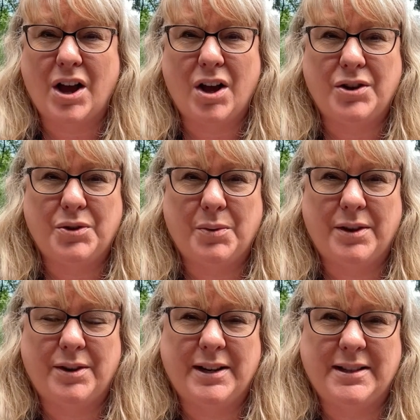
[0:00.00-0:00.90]
card or
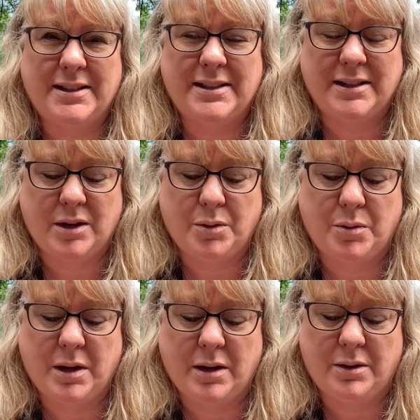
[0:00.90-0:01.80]
whether it's, you
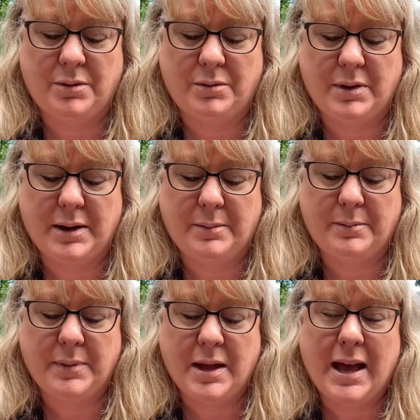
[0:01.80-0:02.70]
know,
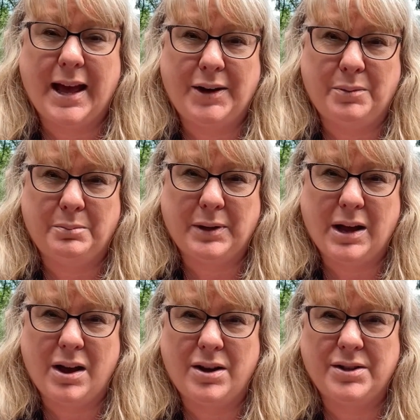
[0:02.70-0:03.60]
a number
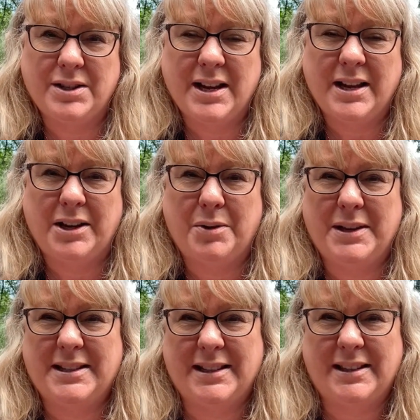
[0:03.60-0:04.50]
card. You know,
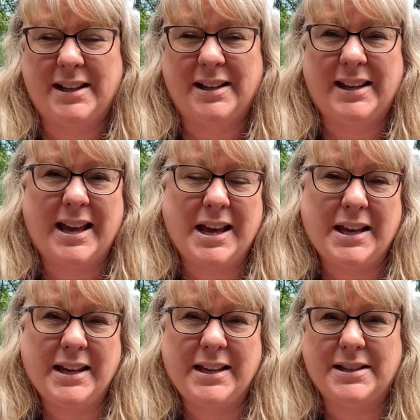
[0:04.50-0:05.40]
is it the
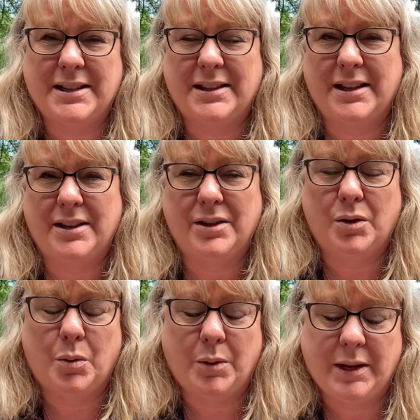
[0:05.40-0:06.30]
king? Is it the
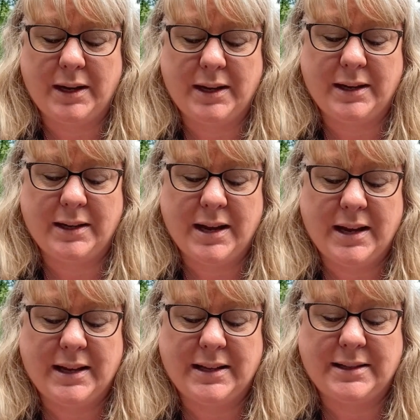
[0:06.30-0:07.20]
queen?
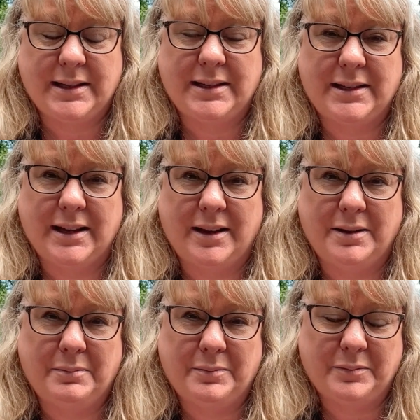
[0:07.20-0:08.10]
Is it
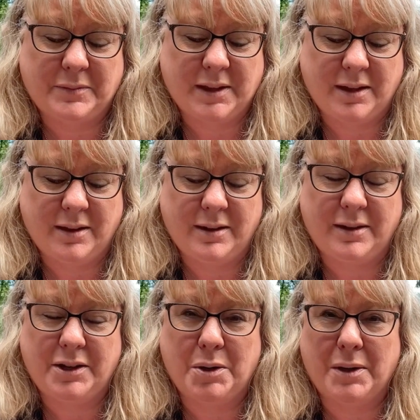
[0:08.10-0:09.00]

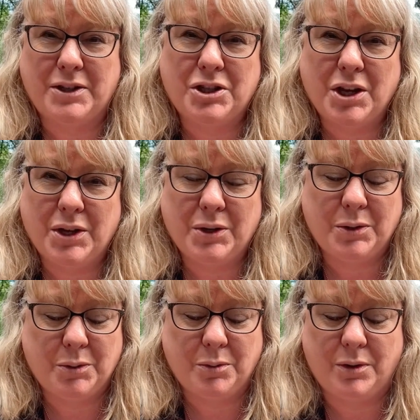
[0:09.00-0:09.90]
you know, a
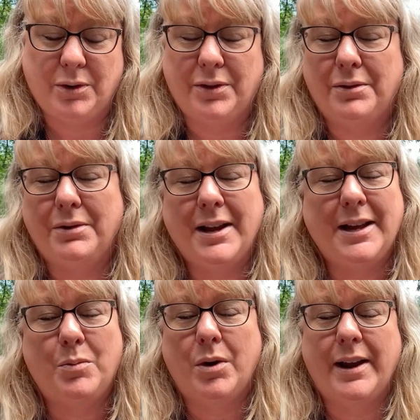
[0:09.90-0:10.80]
2 or a
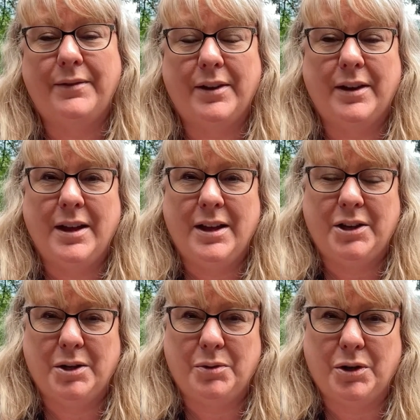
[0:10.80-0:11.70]
3, whatever,
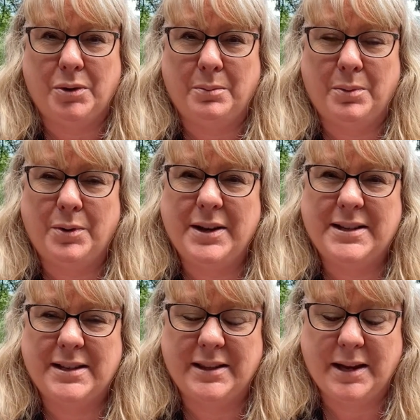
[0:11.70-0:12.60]
you know, the number
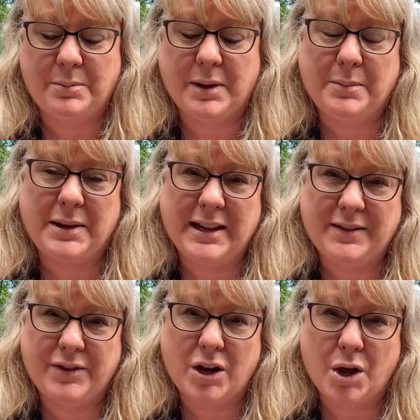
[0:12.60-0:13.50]
is, and then maybe
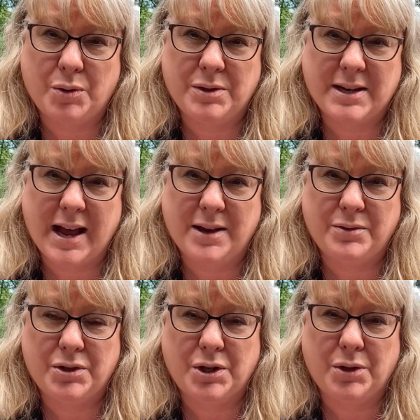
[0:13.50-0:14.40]
even hone
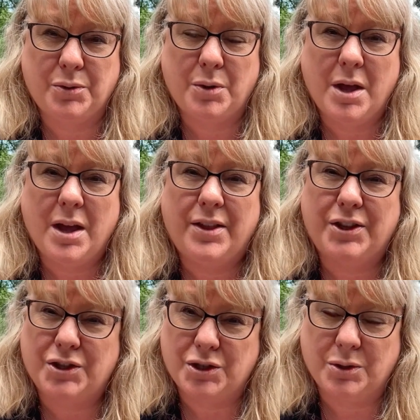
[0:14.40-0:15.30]
down to
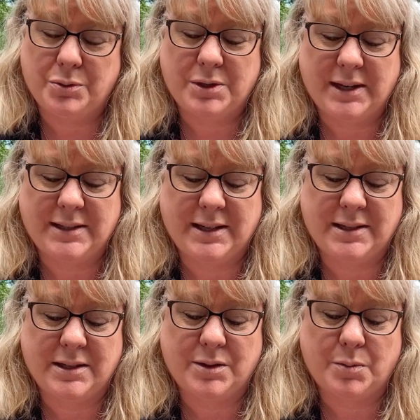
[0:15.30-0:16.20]
the suit it
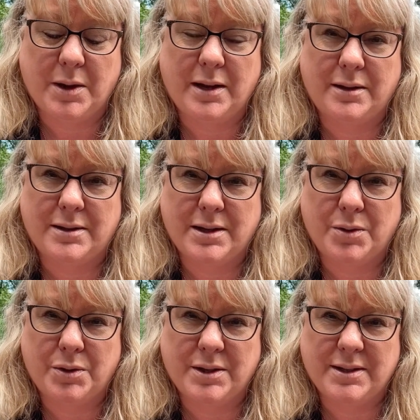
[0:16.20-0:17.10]
is as well.
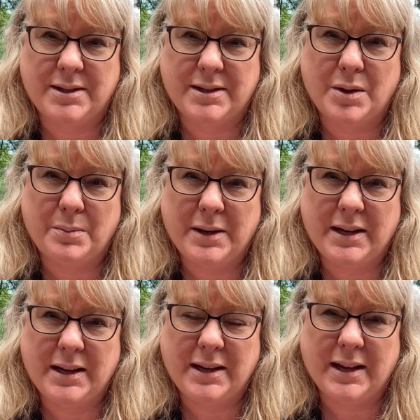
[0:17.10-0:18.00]
So there's so
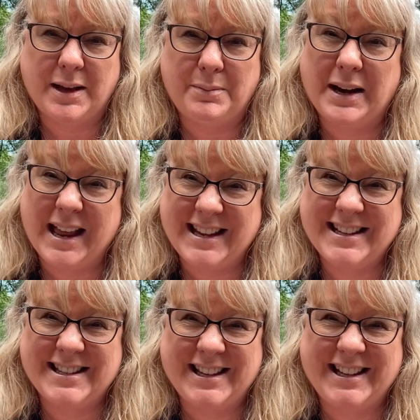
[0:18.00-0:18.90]
many
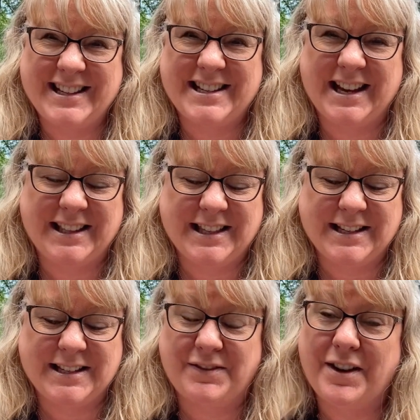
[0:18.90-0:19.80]
layers that you can take
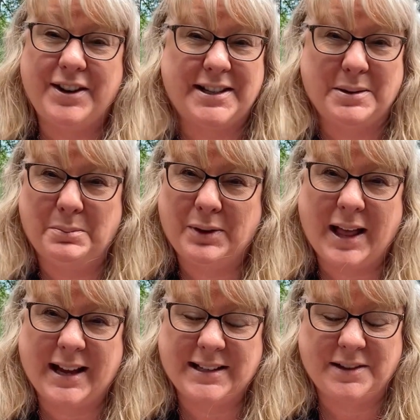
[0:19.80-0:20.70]
this very simple
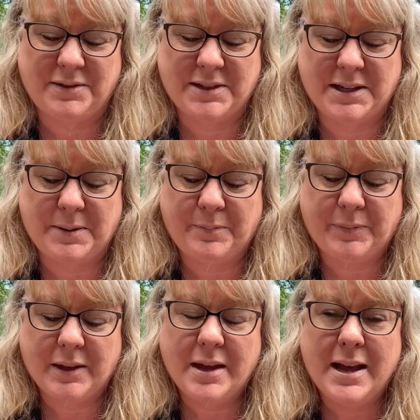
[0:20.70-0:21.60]
activity.
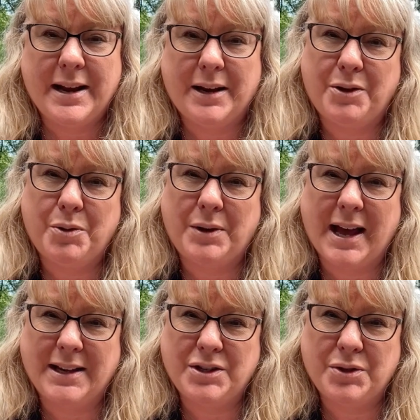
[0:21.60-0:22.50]
Now you
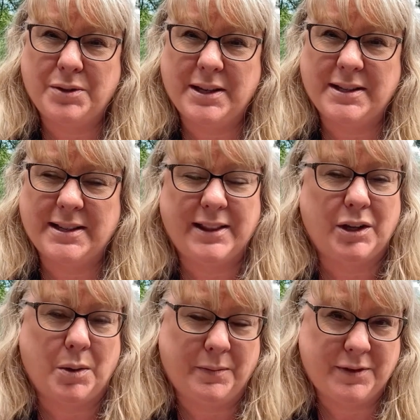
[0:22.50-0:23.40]
can do this in the
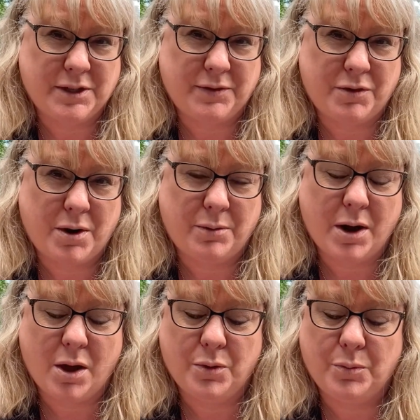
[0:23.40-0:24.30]
comfort of your own
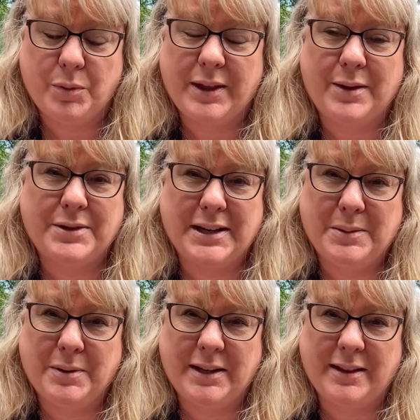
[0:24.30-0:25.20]
home without
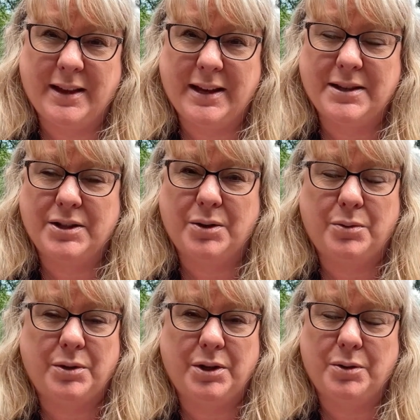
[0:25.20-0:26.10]
anybody there,
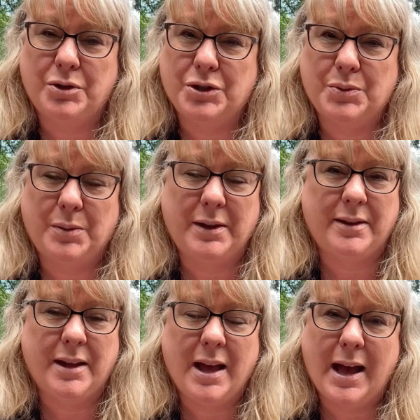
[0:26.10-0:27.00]
so you know, just
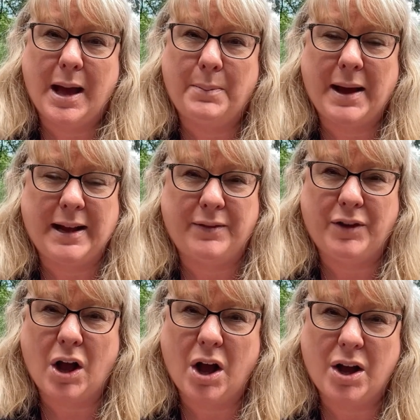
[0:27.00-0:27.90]
with a pack of
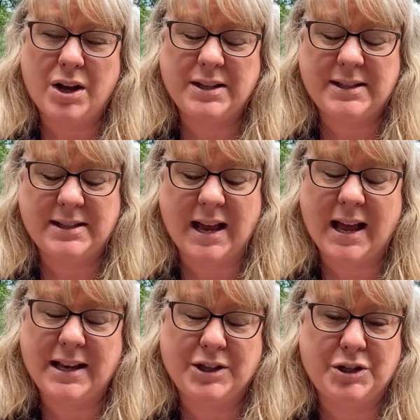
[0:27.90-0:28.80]
cards
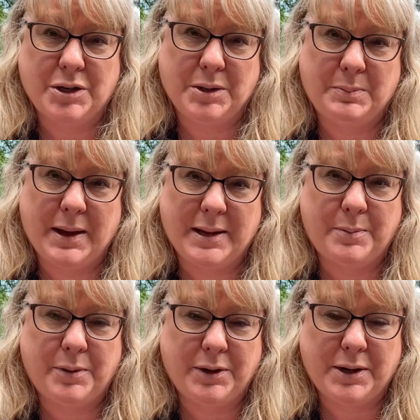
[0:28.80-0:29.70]
and your
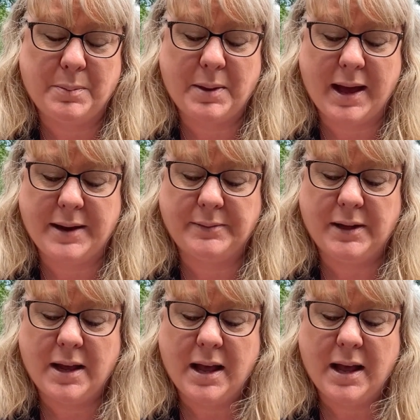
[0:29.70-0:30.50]
paper and your pen,